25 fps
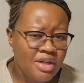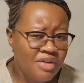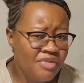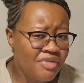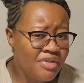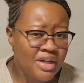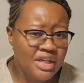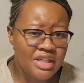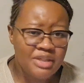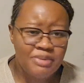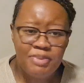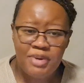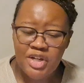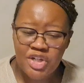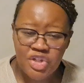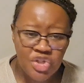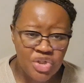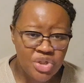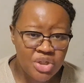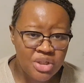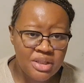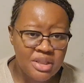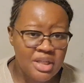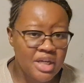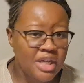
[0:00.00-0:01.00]
If it has
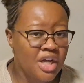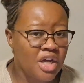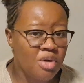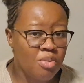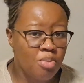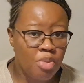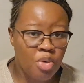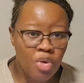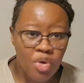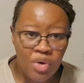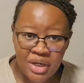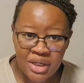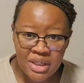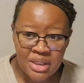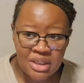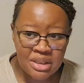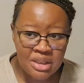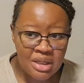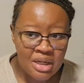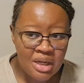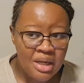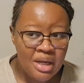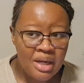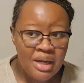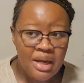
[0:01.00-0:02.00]
pictures, they can point
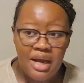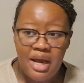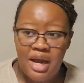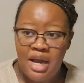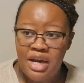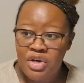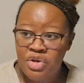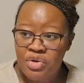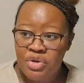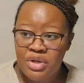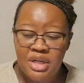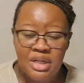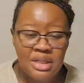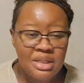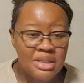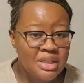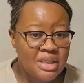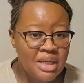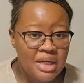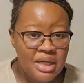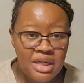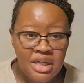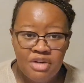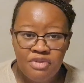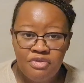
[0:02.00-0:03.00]
and you can
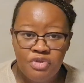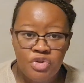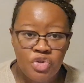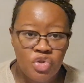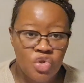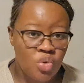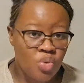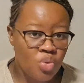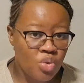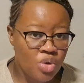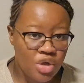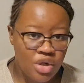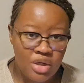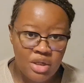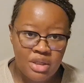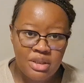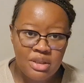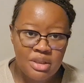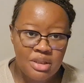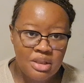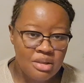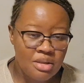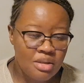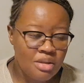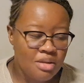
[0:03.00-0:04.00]
say individual
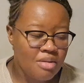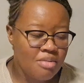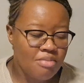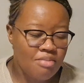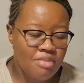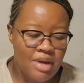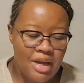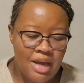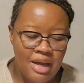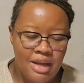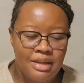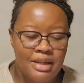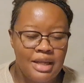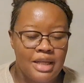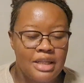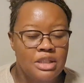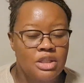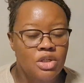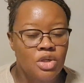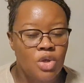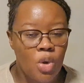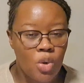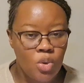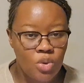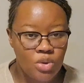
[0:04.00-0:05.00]
words. Man, that's
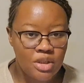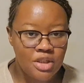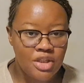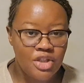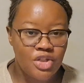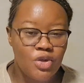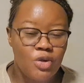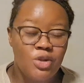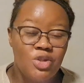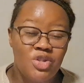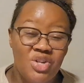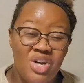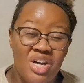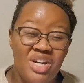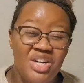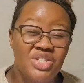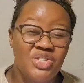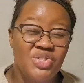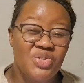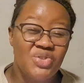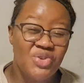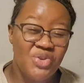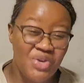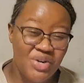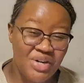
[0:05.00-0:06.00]
golden. So start
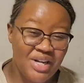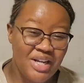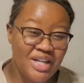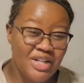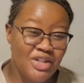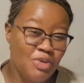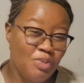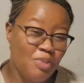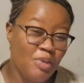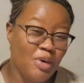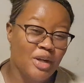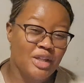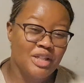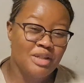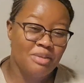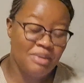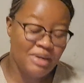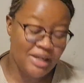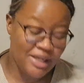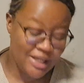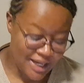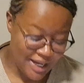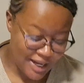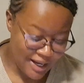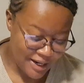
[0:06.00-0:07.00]
as early as you
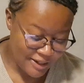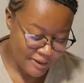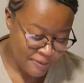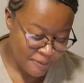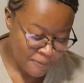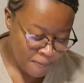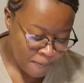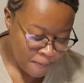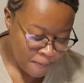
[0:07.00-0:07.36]
possibly can.